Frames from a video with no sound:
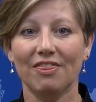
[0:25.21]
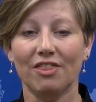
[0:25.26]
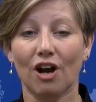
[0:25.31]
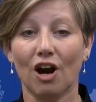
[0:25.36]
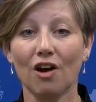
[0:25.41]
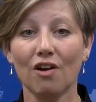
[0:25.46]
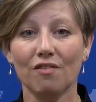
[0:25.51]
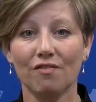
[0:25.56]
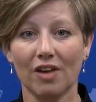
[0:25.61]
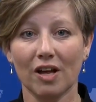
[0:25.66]

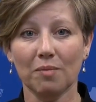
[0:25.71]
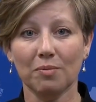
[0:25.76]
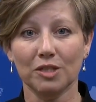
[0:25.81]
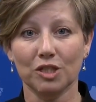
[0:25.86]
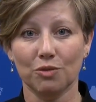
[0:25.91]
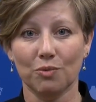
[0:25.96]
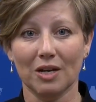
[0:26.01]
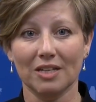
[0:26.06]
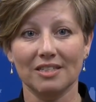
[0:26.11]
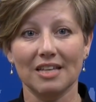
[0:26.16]
that are available
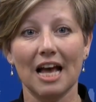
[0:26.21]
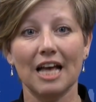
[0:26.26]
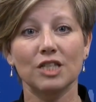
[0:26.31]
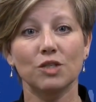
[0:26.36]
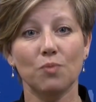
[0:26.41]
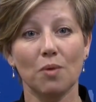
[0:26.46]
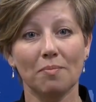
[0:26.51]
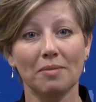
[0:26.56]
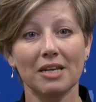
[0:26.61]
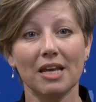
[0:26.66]
to us
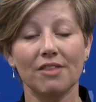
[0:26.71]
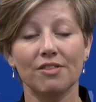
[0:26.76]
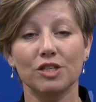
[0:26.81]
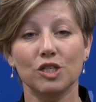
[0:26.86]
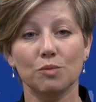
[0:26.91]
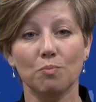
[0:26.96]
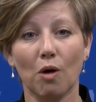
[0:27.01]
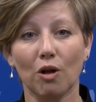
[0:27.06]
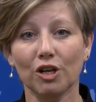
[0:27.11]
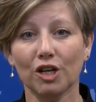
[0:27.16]
as women in the
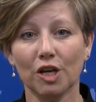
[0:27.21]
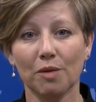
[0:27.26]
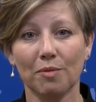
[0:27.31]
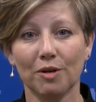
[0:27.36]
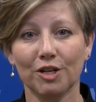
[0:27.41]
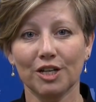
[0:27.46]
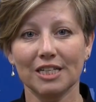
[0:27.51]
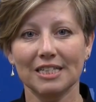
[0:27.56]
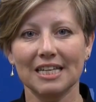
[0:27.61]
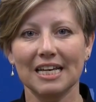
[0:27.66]
smaller
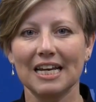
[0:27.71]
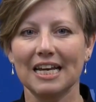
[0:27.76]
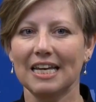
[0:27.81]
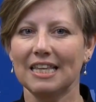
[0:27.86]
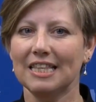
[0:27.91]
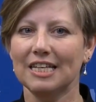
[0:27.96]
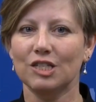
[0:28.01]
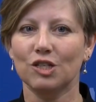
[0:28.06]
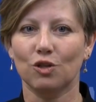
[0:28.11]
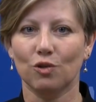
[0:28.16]
communities
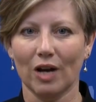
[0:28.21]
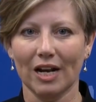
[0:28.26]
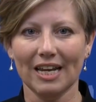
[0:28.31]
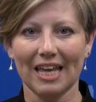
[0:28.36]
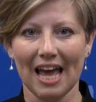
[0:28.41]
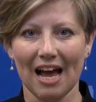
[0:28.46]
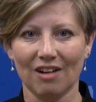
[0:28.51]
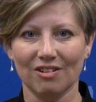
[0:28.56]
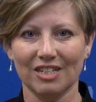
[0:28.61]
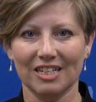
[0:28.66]
in this
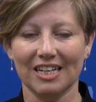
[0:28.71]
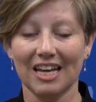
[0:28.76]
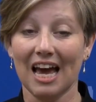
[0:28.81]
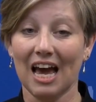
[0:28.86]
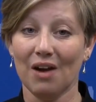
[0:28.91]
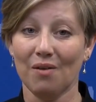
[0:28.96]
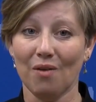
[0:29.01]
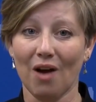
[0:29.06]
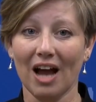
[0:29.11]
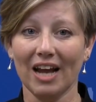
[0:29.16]
great county
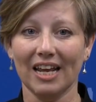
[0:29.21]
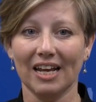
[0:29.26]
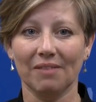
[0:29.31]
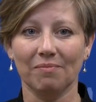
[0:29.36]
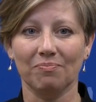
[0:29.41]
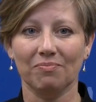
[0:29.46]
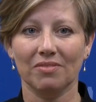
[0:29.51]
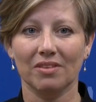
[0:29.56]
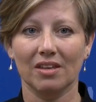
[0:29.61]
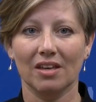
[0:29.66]
and riding.